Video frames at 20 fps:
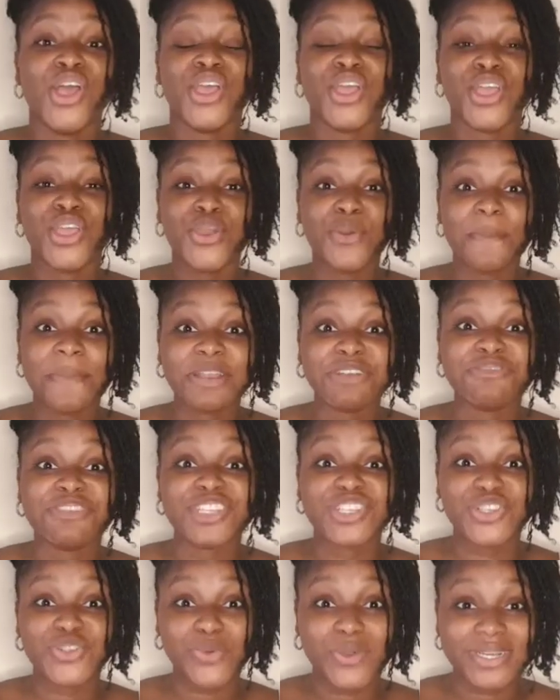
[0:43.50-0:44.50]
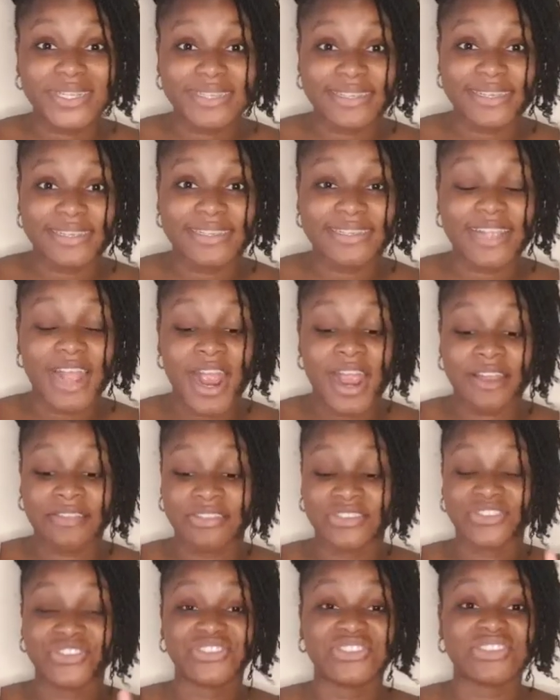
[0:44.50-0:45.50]
Human resources are
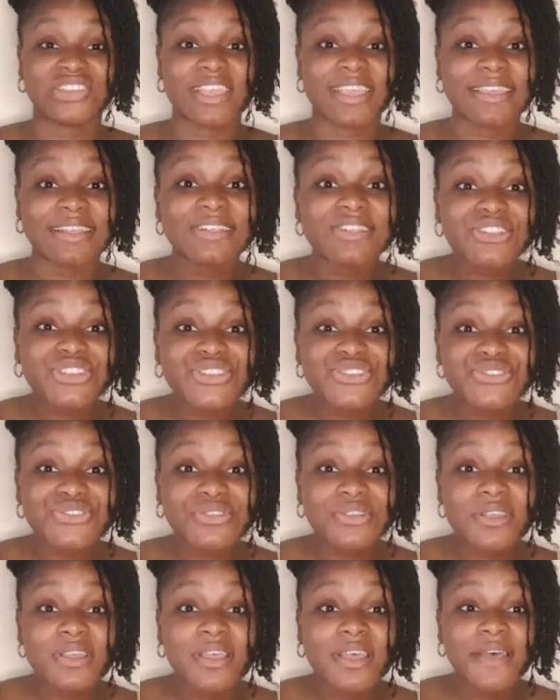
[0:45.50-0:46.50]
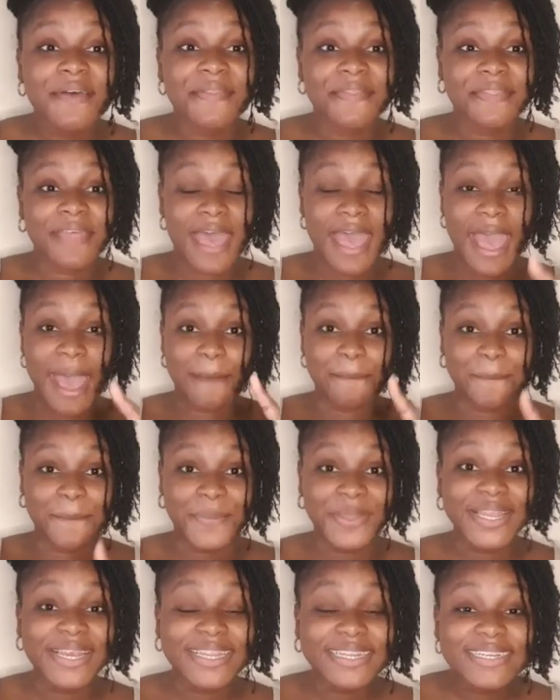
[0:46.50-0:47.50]
the skills, the
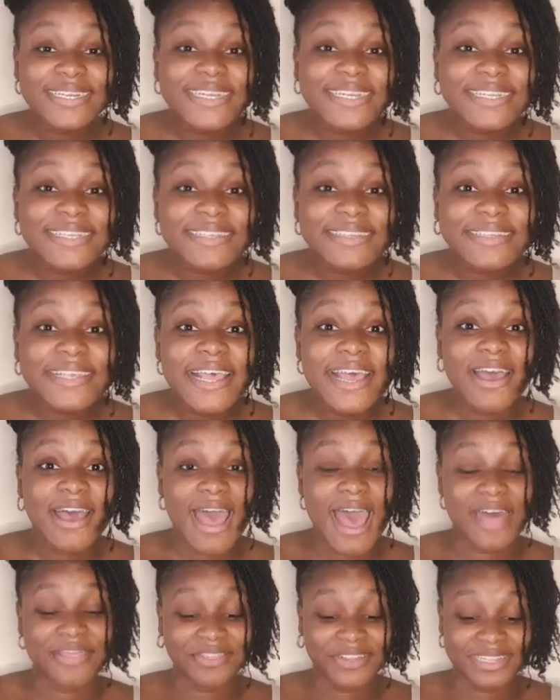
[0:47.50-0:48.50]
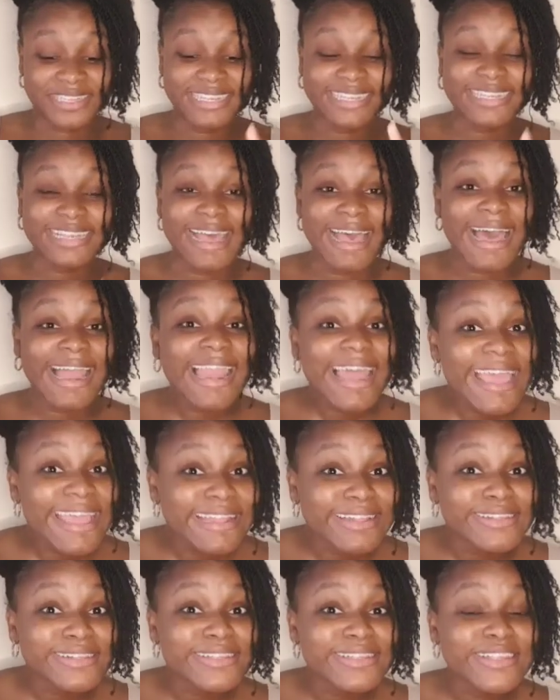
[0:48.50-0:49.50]
abilities, and the
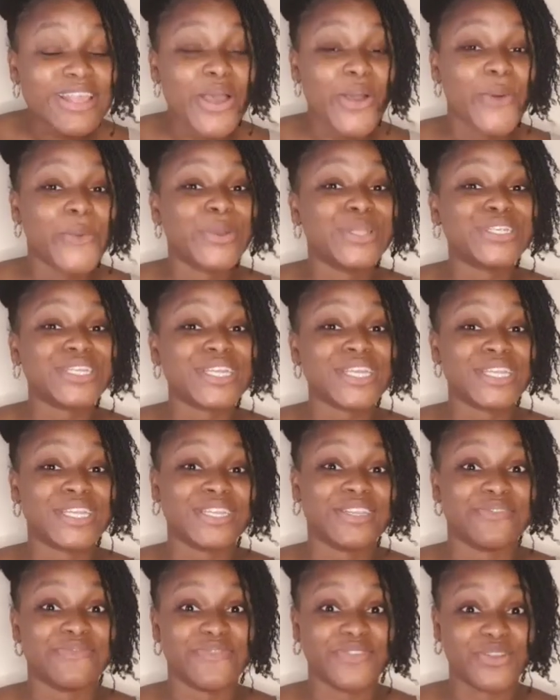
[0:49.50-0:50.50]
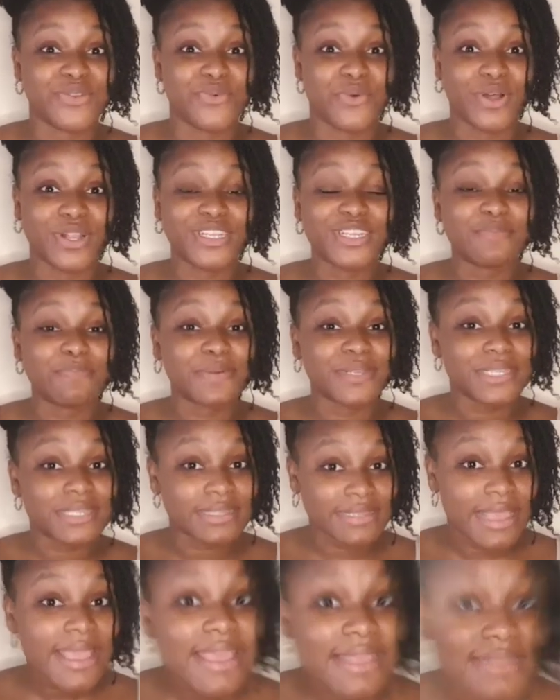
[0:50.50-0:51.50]
talents which individuals
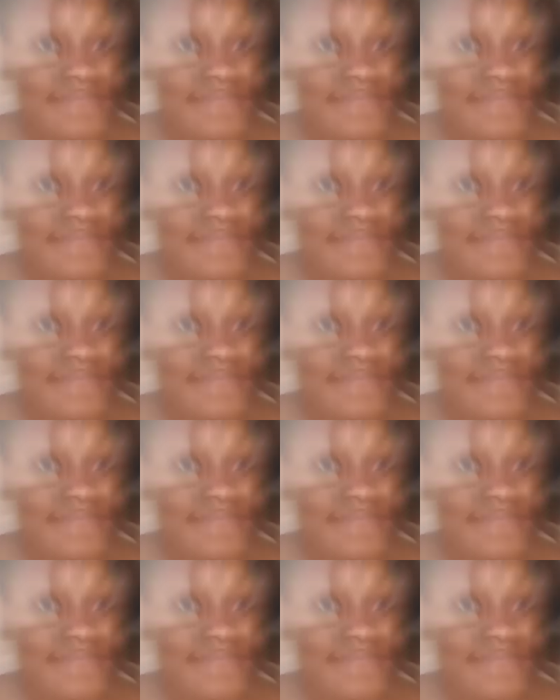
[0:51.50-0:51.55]
possess.